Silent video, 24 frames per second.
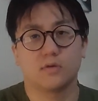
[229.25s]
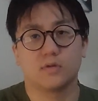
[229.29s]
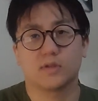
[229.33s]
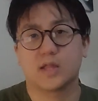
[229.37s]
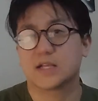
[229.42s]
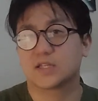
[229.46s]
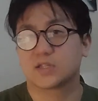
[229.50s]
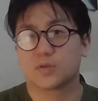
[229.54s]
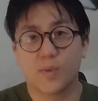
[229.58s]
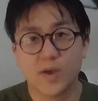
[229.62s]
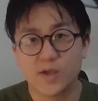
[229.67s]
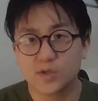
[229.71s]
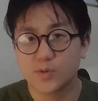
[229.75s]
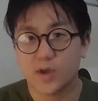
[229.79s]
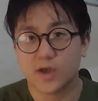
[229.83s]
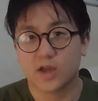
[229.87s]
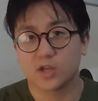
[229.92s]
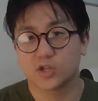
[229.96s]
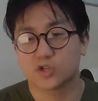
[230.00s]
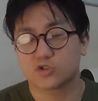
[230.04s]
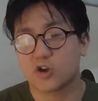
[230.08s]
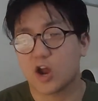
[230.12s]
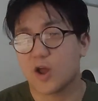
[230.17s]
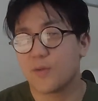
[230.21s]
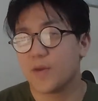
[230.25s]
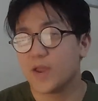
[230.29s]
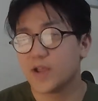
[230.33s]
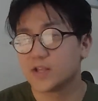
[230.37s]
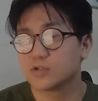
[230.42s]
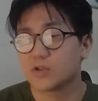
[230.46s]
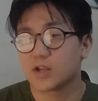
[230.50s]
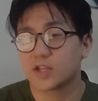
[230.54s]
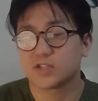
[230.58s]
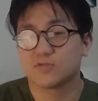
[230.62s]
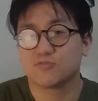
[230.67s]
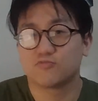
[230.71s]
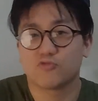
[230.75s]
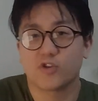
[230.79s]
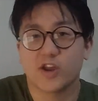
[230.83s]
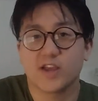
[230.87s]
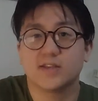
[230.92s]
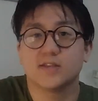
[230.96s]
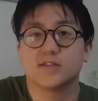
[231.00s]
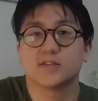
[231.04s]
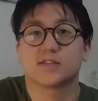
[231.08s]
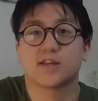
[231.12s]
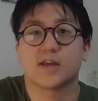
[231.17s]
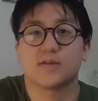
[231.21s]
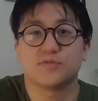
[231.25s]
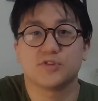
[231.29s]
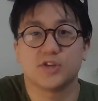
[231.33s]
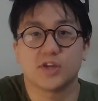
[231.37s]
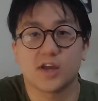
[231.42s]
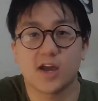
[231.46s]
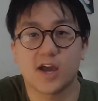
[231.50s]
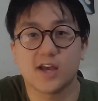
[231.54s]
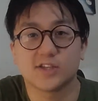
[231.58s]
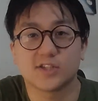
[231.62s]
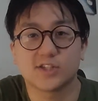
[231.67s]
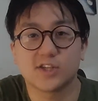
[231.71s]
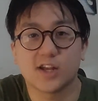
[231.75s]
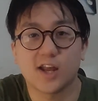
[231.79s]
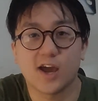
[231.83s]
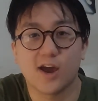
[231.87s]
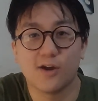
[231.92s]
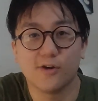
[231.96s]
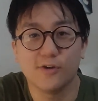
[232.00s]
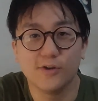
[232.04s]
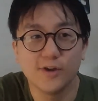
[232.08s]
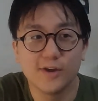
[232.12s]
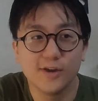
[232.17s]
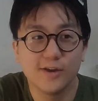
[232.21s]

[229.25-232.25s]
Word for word: That's the best way I can describe it. It's not like some racist type shit, guys. Chill out.